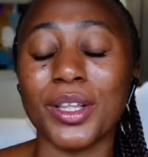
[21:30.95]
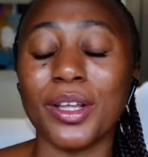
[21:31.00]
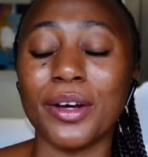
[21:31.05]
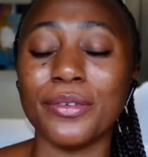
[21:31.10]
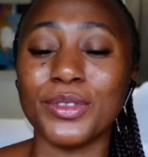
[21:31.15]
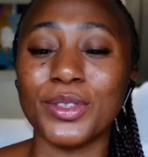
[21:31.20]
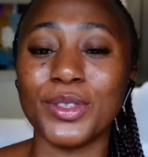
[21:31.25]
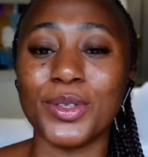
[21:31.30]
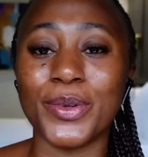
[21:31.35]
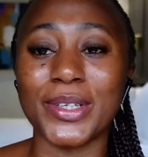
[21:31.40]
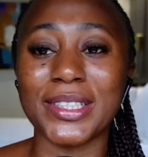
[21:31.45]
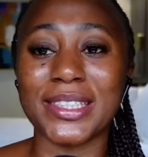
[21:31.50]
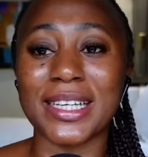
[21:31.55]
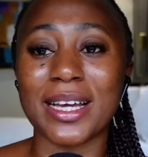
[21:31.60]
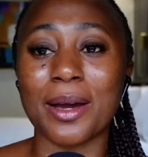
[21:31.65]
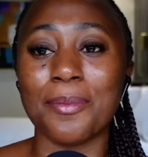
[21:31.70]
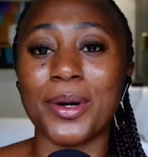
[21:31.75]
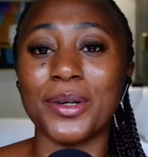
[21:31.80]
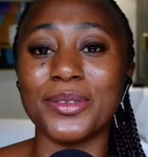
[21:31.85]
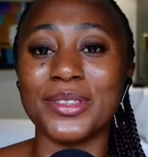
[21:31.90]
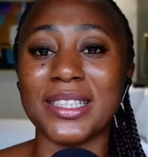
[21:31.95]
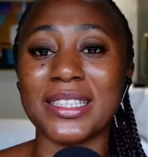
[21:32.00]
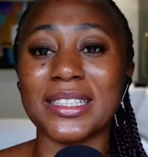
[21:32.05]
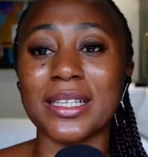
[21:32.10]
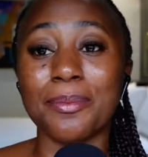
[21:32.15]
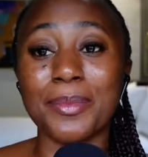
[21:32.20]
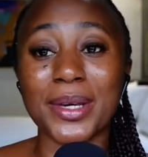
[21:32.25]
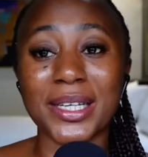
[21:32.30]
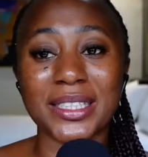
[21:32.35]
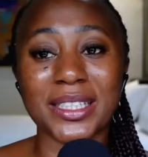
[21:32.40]
I'd love to know what you think about this
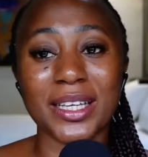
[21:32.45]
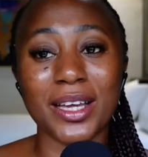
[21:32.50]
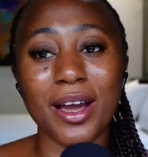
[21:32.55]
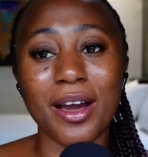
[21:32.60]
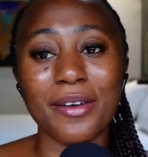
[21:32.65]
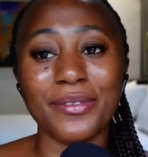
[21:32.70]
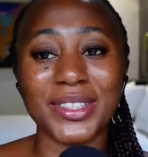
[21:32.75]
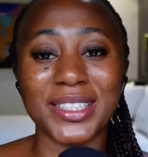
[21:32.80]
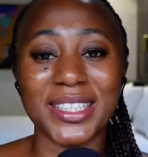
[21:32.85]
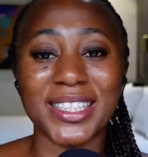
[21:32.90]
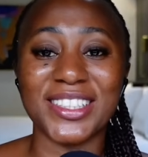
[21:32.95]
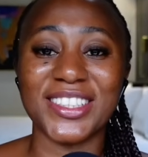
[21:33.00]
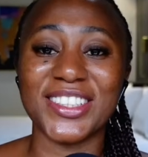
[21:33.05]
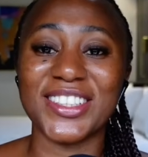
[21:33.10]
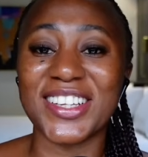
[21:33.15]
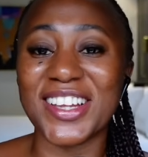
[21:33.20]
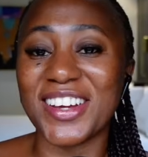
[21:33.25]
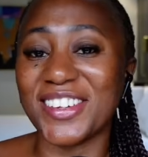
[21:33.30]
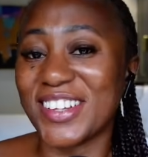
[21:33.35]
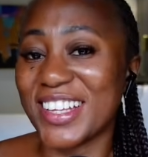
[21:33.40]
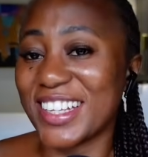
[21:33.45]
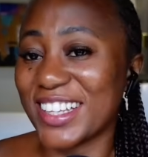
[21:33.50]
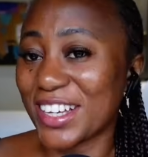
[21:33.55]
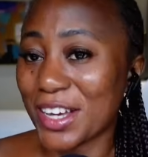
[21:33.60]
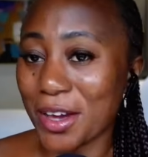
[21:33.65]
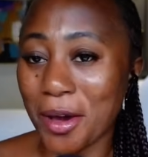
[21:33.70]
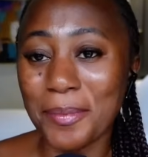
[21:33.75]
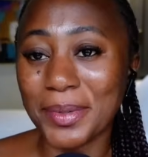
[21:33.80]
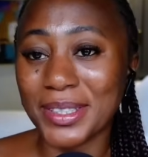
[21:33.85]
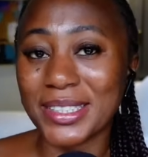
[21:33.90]
amazing conversation down in the
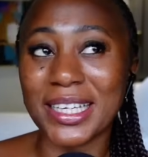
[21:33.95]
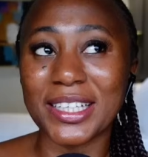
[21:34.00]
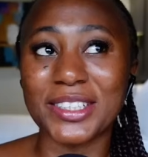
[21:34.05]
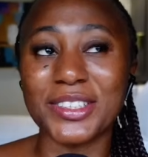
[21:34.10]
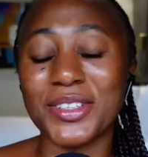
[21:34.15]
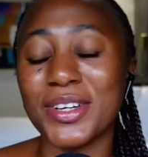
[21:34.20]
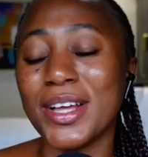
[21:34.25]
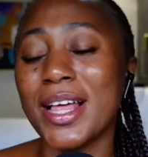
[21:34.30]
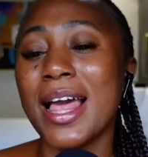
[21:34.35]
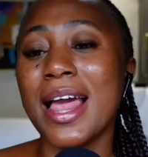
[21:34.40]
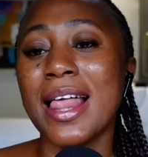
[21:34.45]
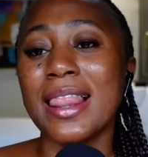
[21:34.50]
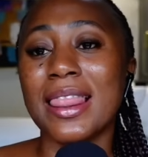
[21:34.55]
comment section.